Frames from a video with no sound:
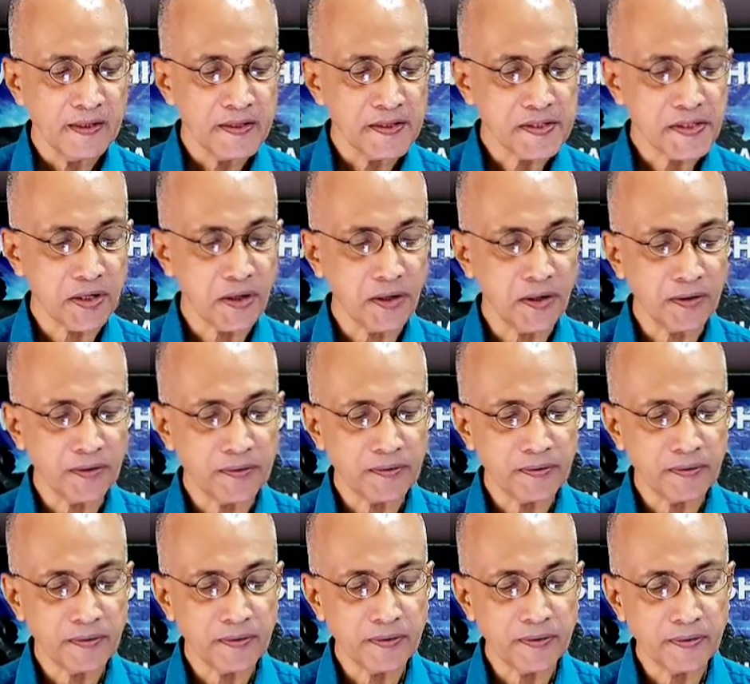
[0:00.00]
So,
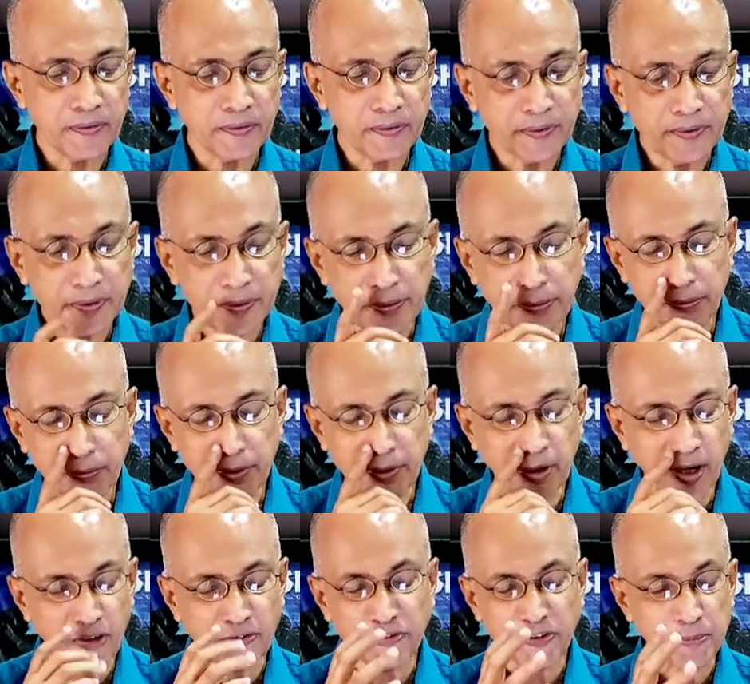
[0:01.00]
we're
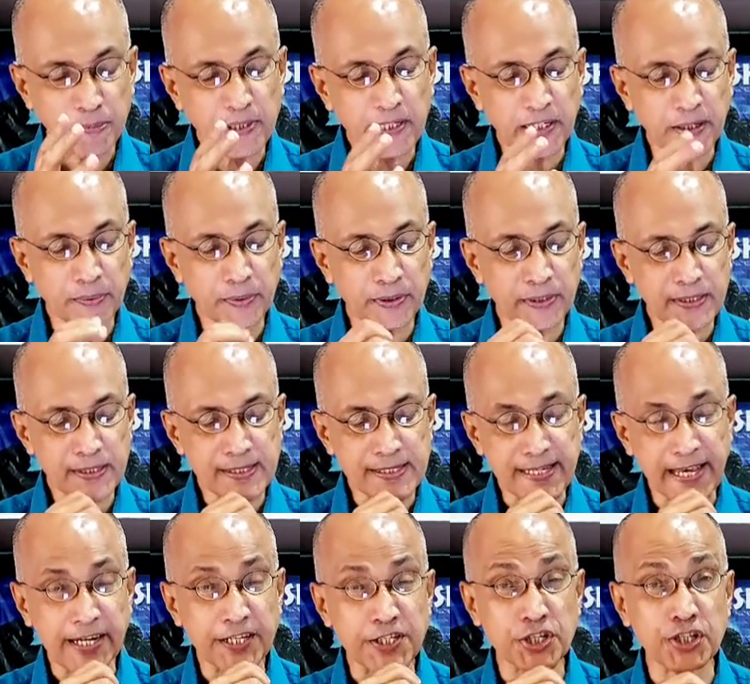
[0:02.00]
all familiar with this
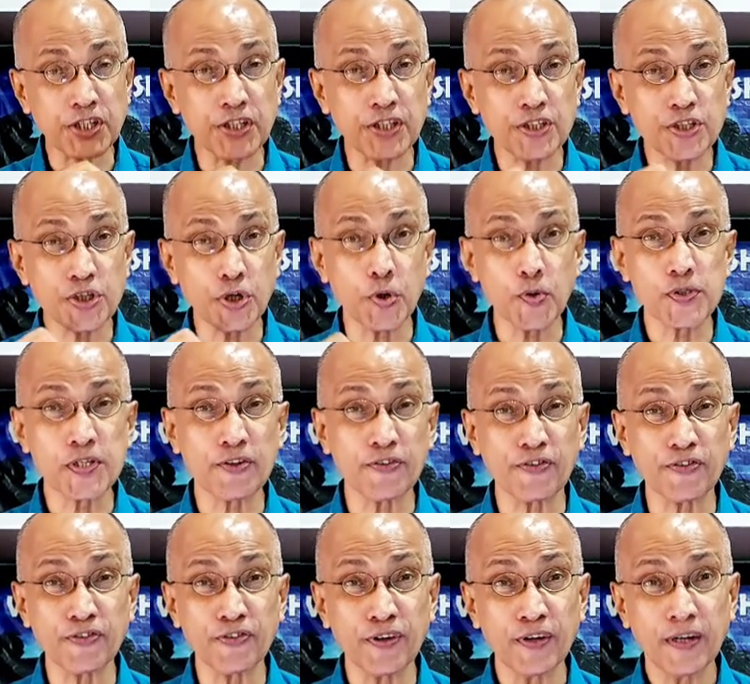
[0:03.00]
section. Joseph,
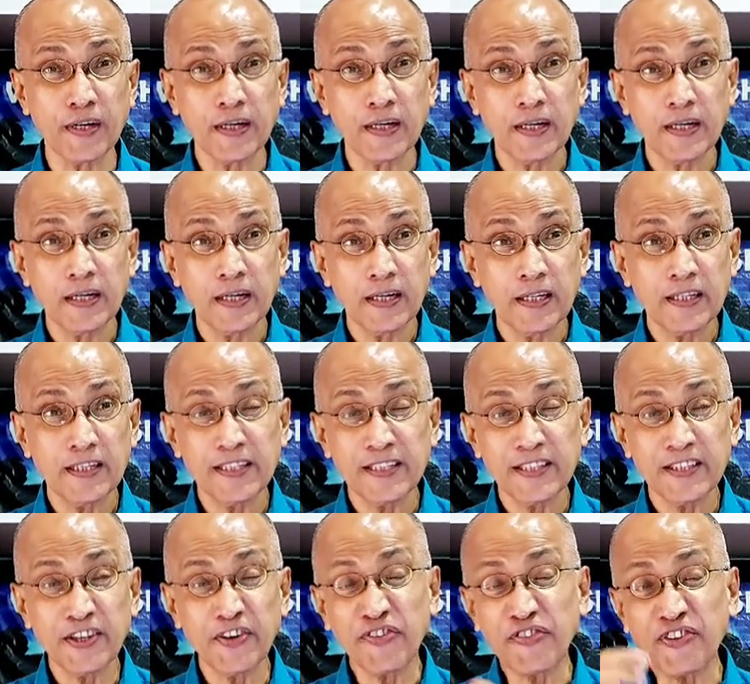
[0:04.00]

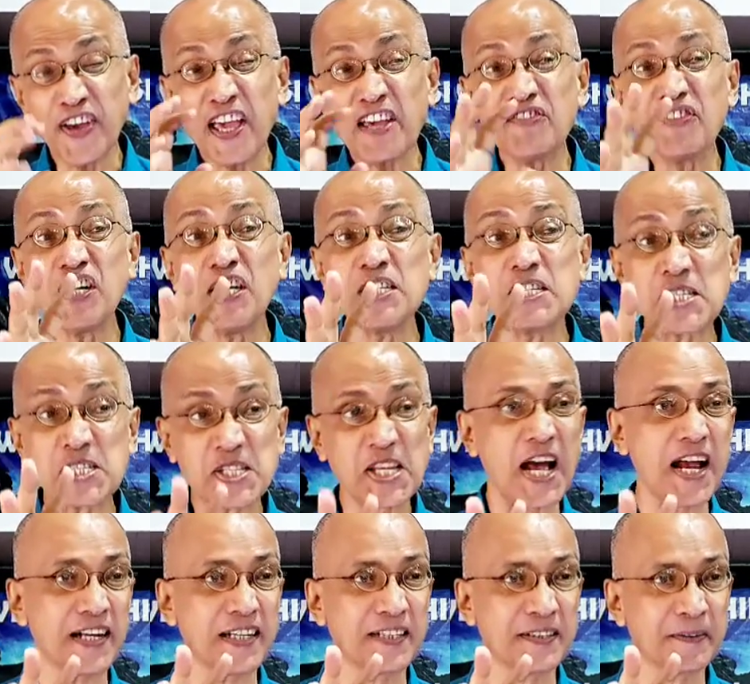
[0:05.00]
the favored
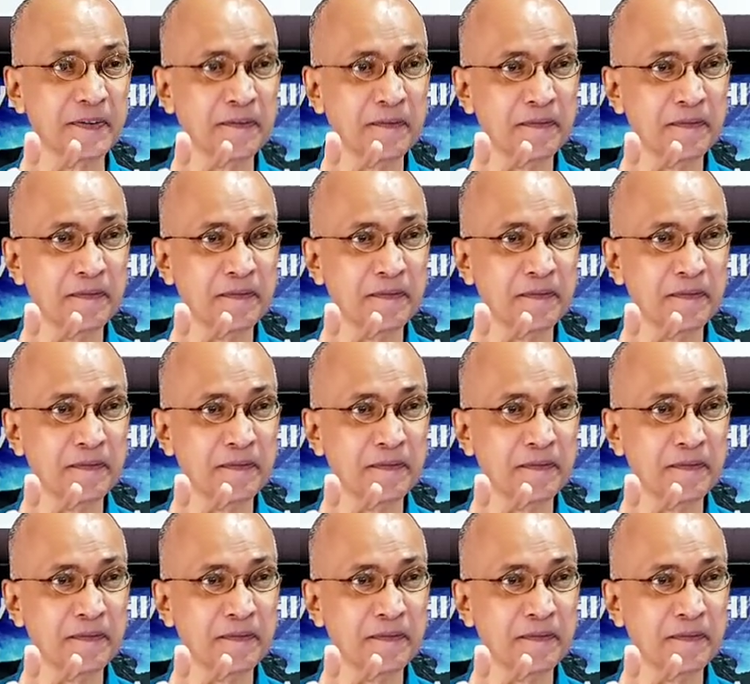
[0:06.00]
son,